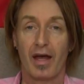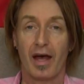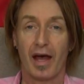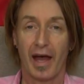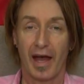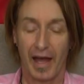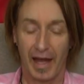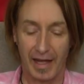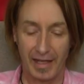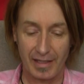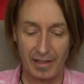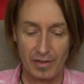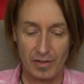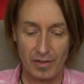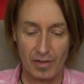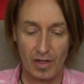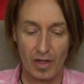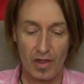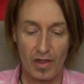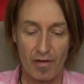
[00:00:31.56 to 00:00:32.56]
and
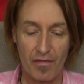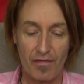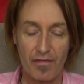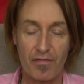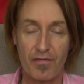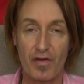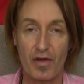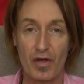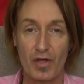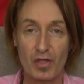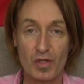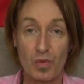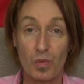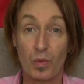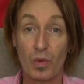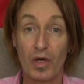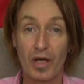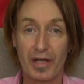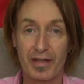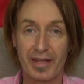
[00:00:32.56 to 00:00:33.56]
the first
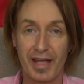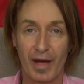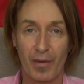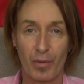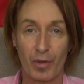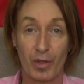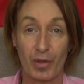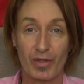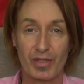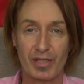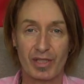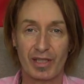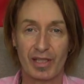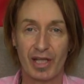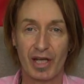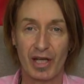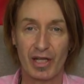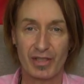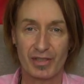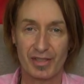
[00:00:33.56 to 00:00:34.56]
word that we're going to
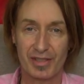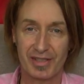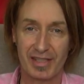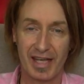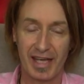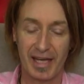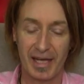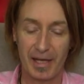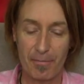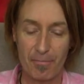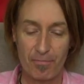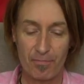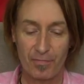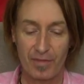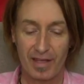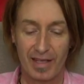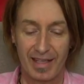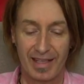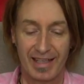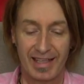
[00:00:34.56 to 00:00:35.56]
learn today
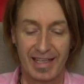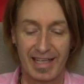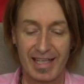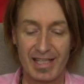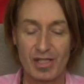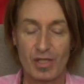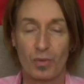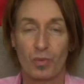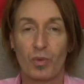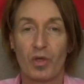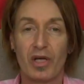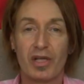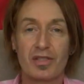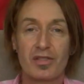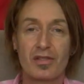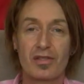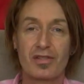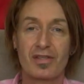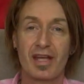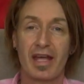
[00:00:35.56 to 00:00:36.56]
is the word
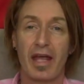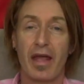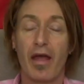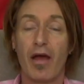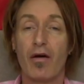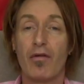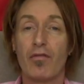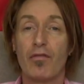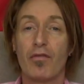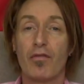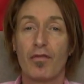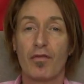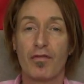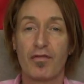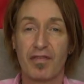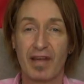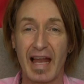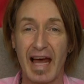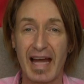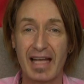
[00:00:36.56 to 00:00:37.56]
to say
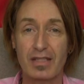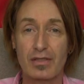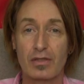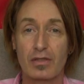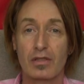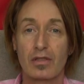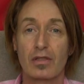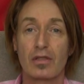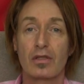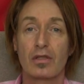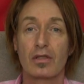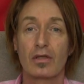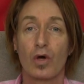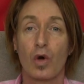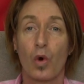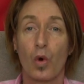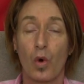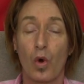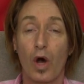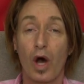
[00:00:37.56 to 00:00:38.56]
flat
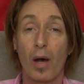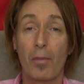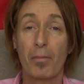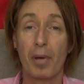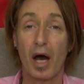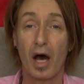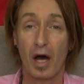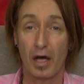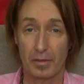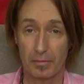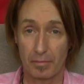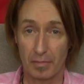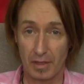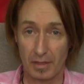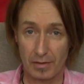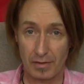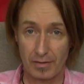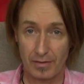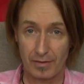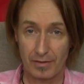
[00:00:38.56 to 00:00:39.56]
or
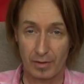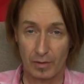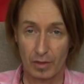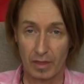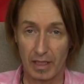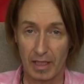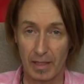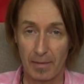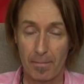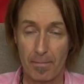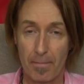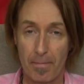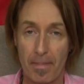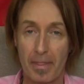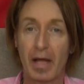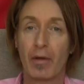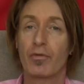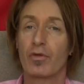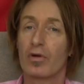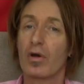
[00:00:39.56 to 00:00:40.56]
apartment. Okay,
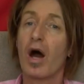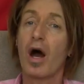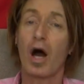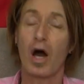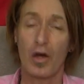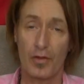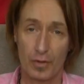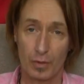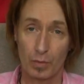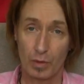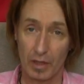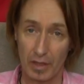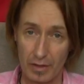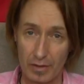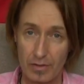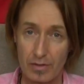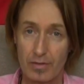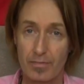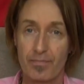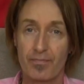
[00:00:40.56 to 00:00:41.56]
now there are other
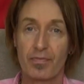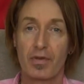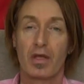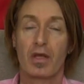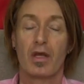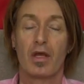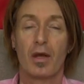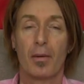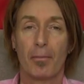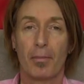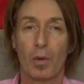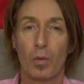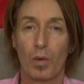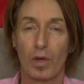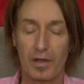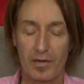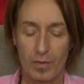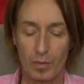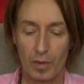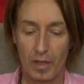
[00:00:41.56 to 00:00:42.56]
words, but
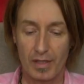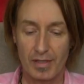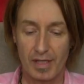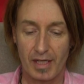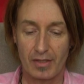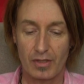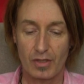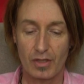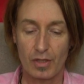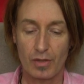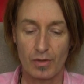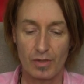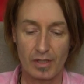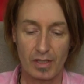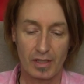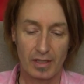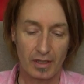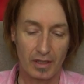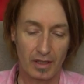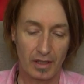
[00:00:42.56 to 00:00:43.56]
one of the words that's used
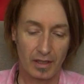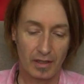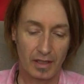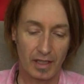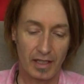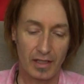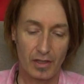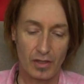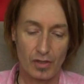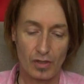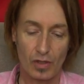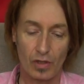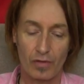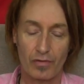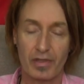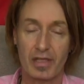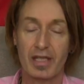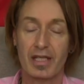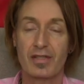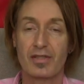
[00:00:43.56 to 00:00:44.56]
in the
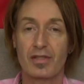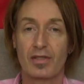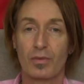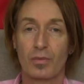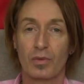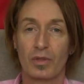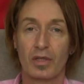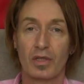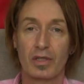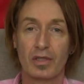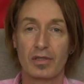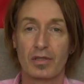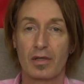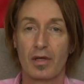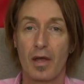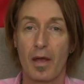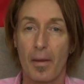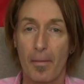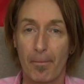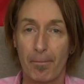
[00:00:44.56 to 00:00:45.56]
story is the word
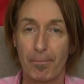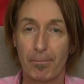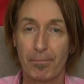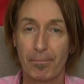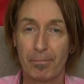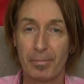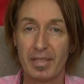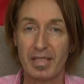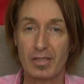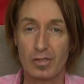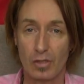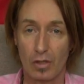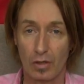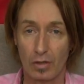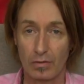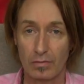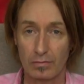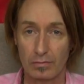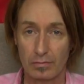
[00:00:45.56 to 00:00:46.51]
piso.